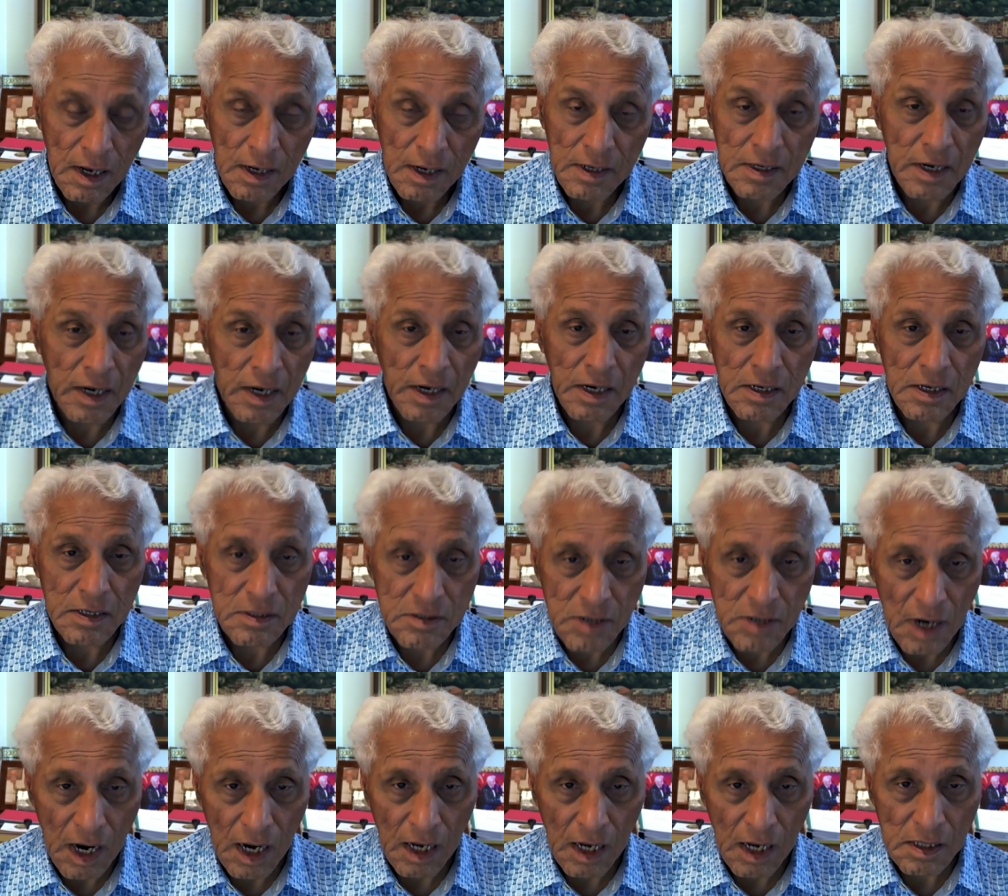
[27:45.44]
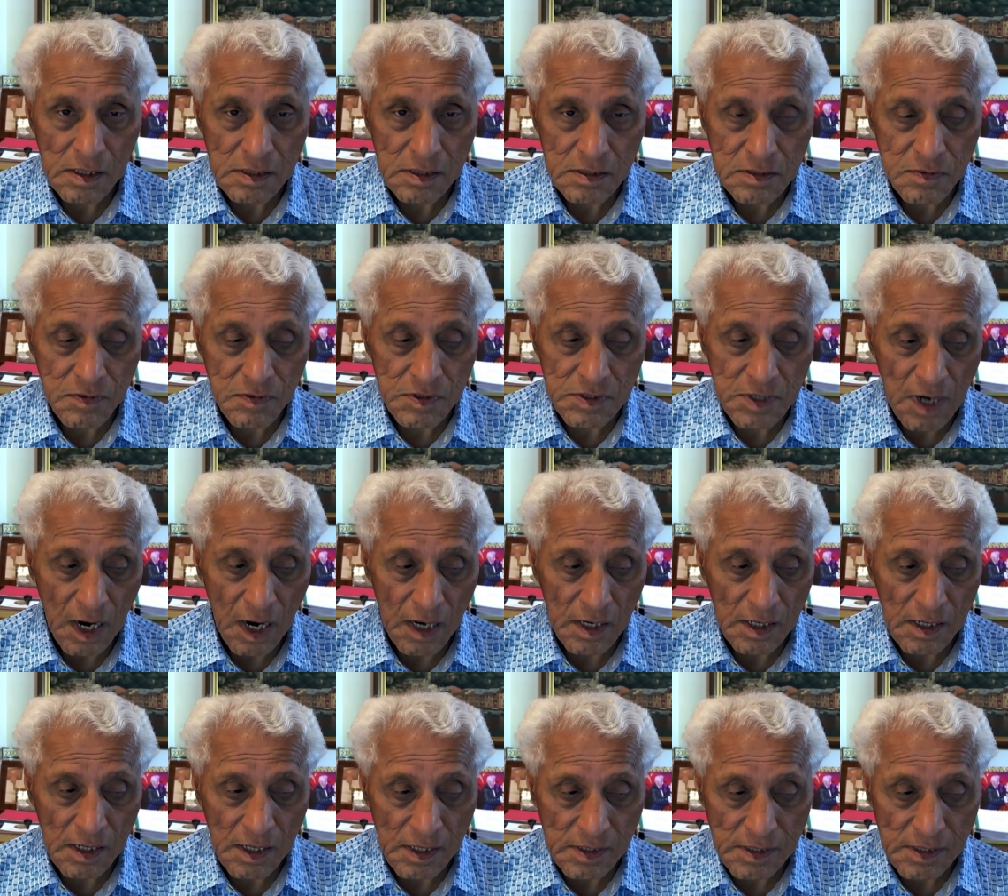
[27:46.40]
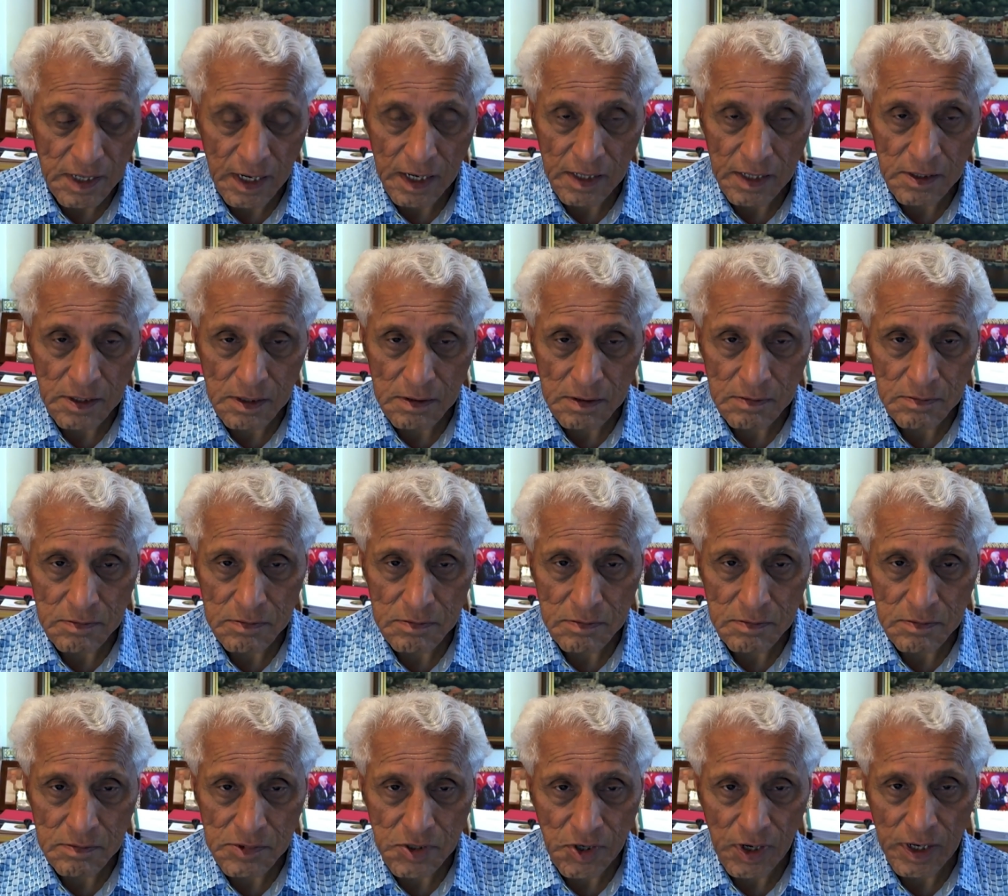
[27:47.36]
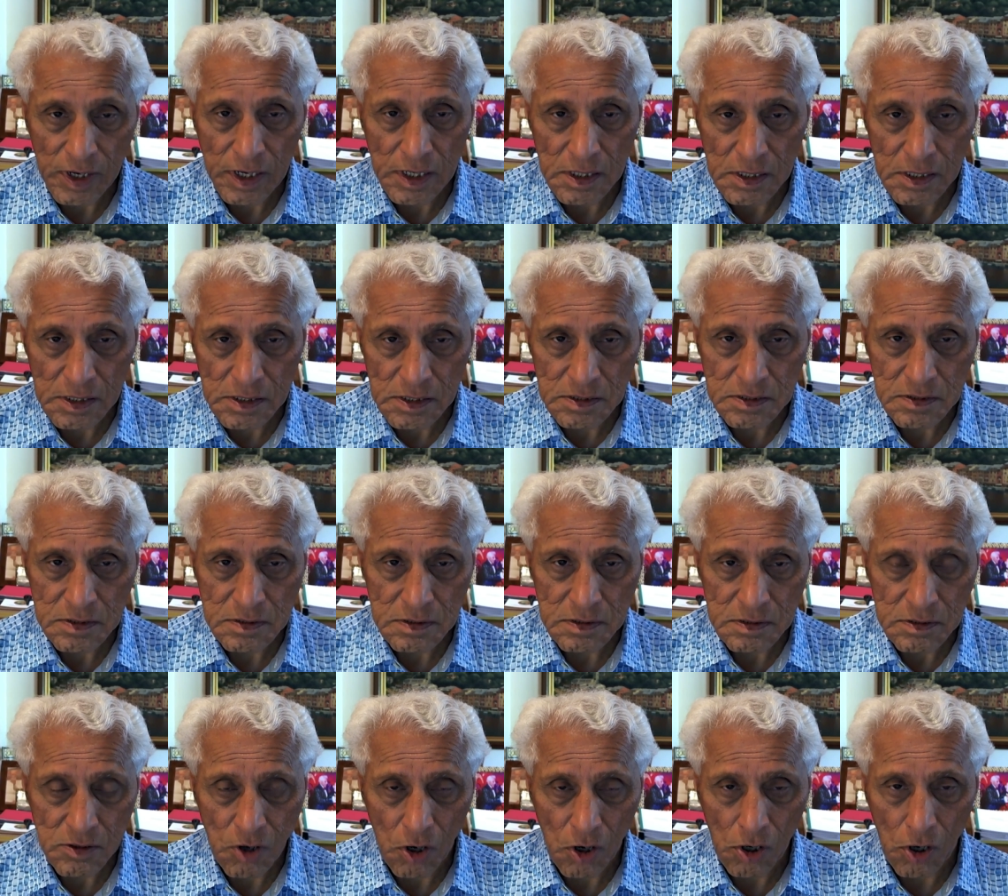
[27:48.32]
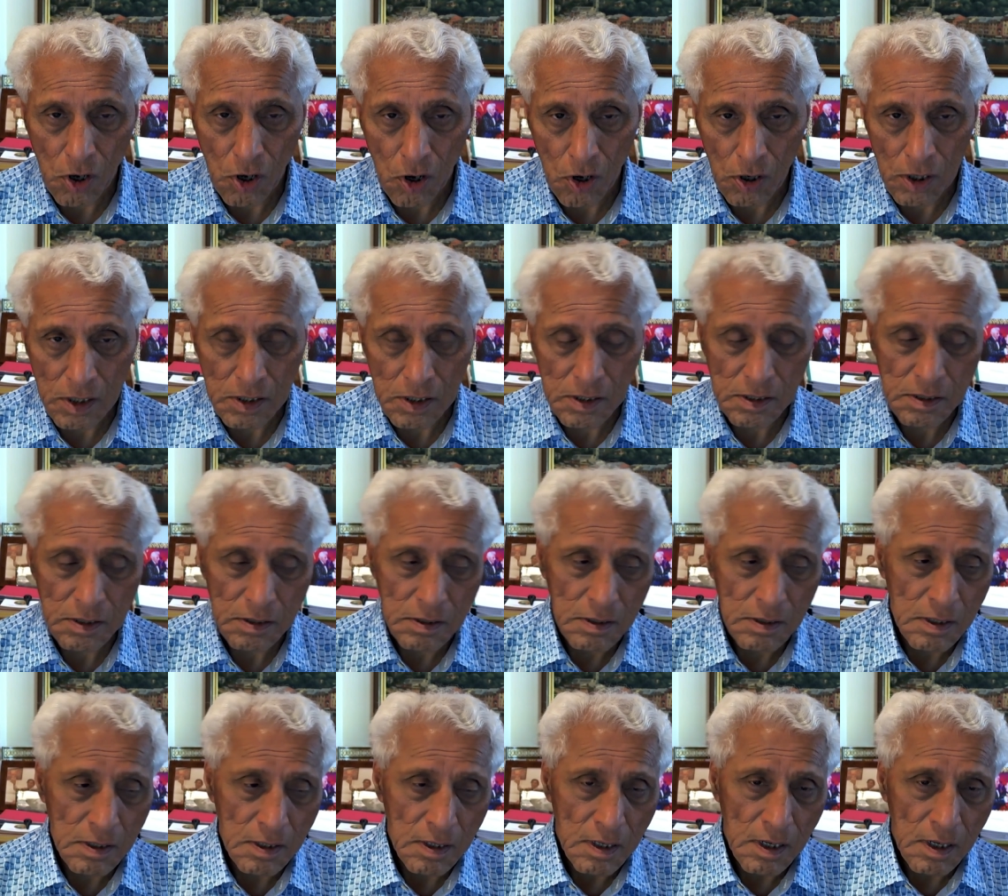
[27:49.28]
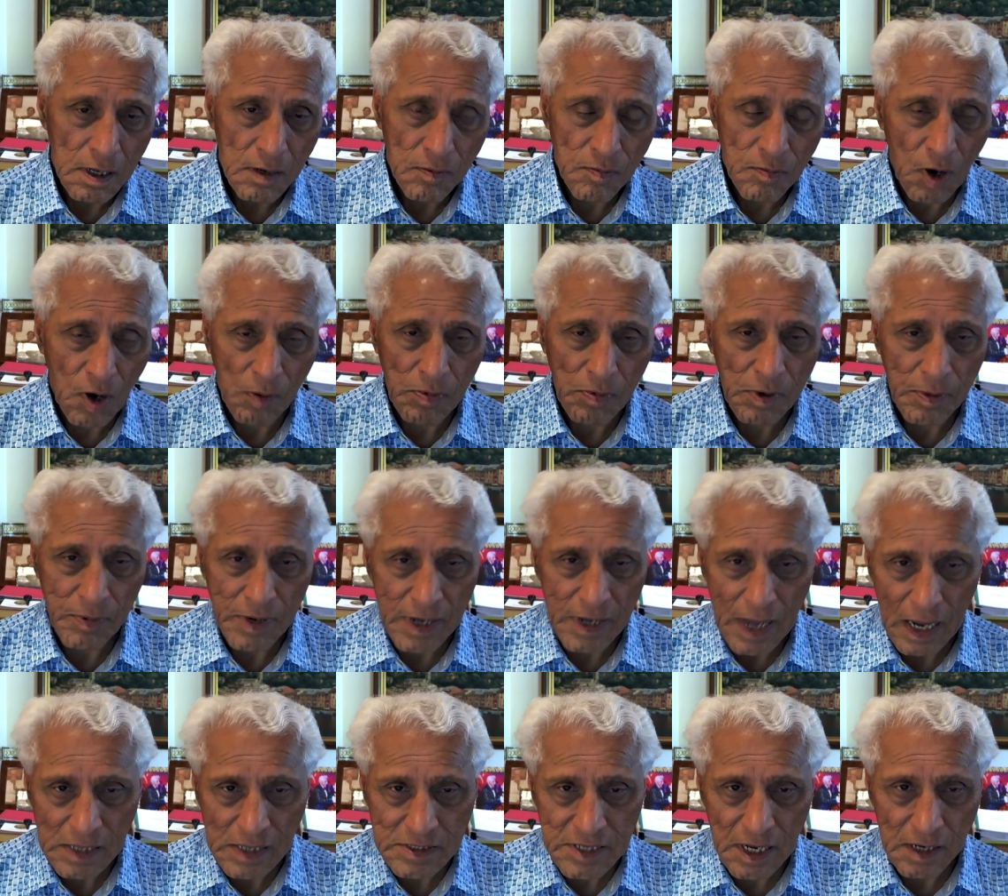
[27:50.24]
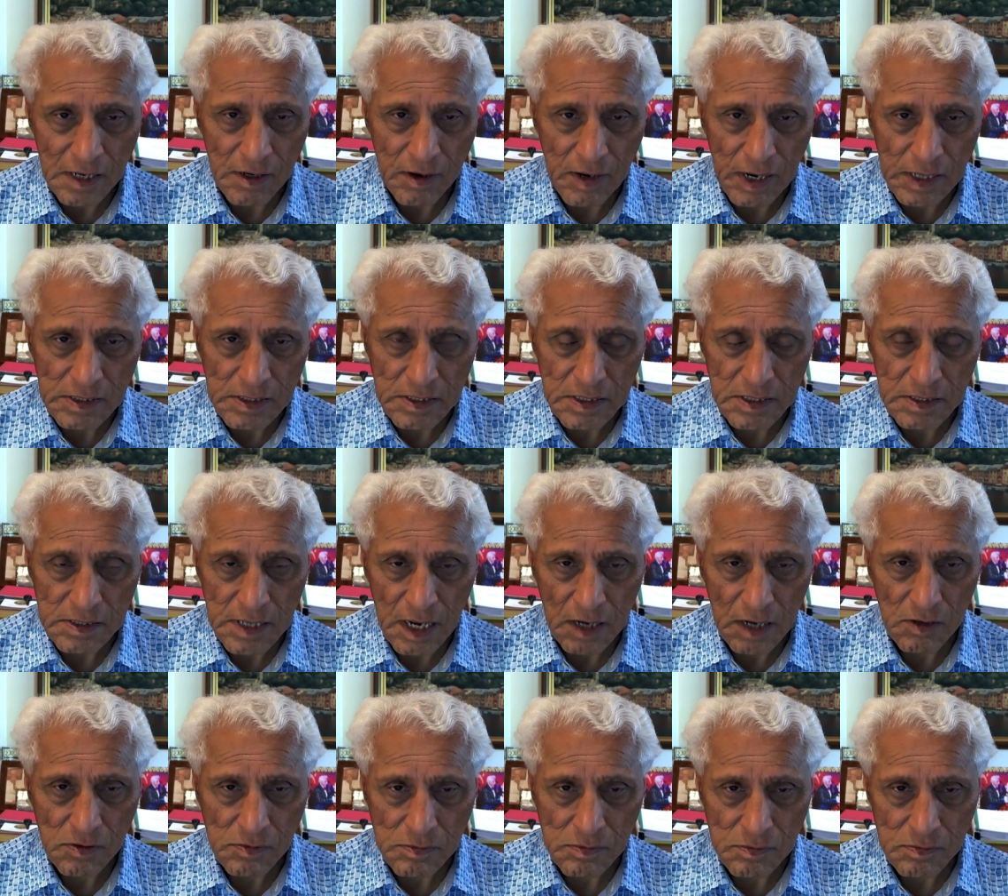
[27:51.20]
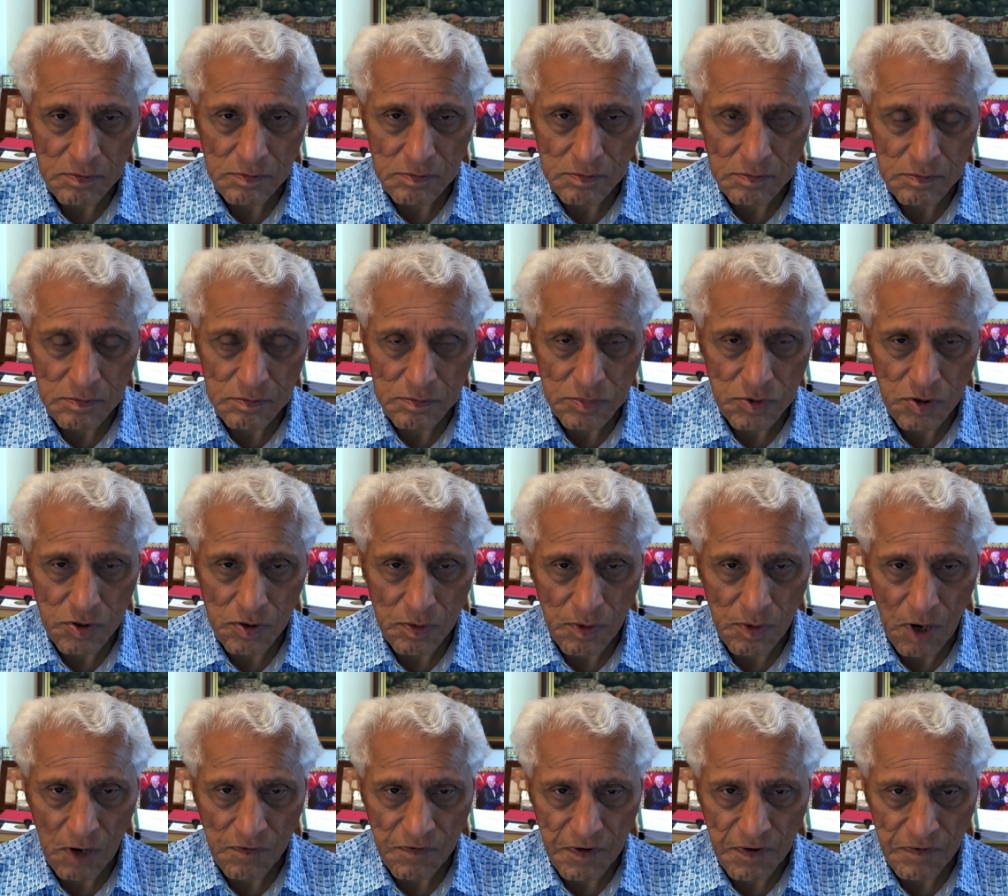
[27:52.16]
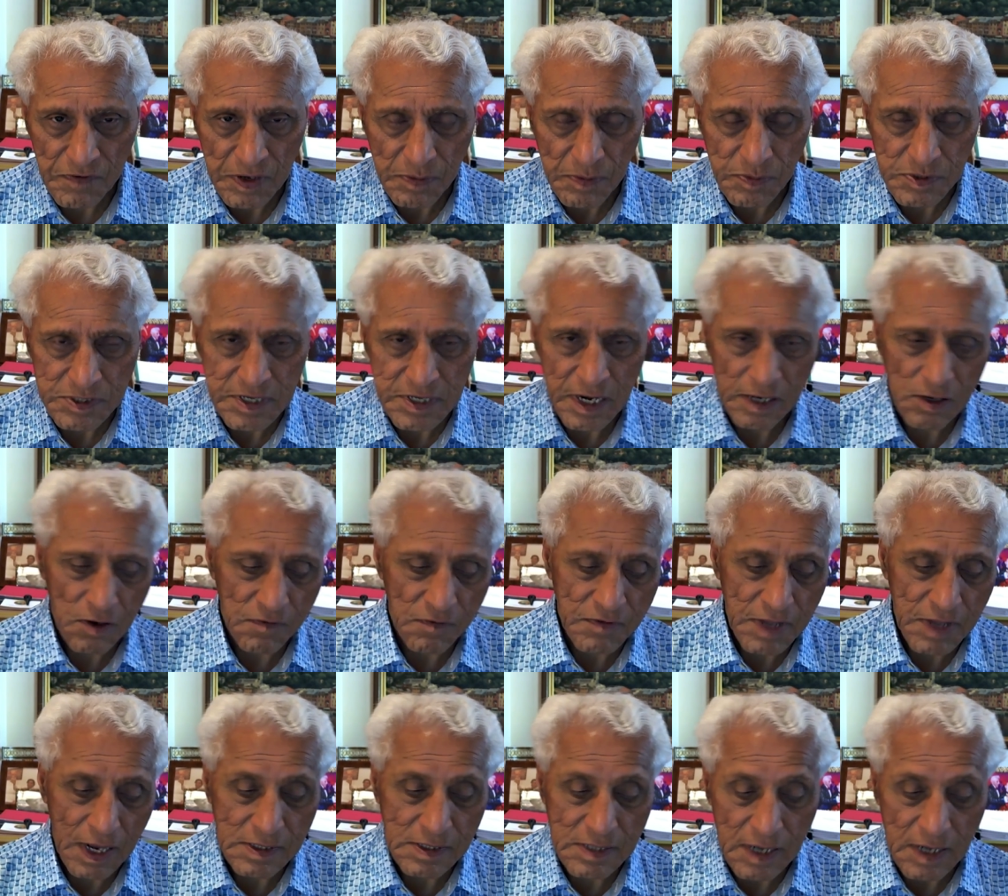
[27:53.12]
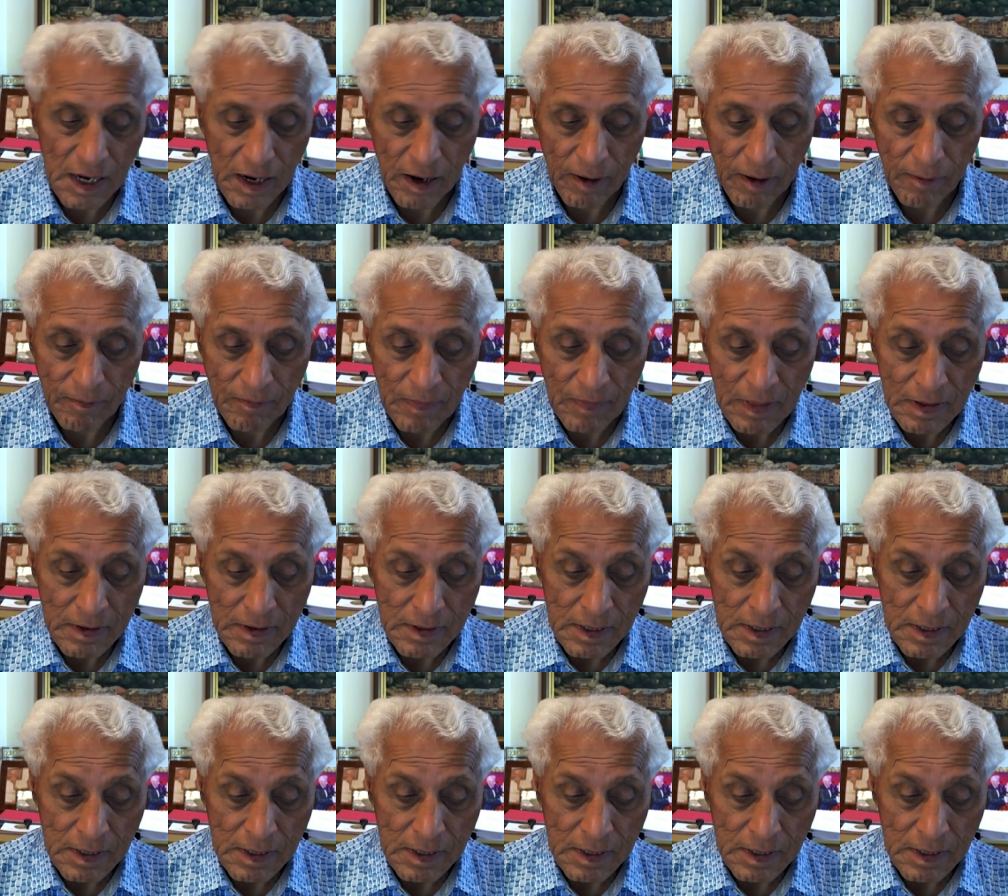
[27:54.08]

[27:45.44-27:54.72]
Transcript: Clinical trials, which currently take 3 years or longer, probably be accelerated down to about 50% of that time.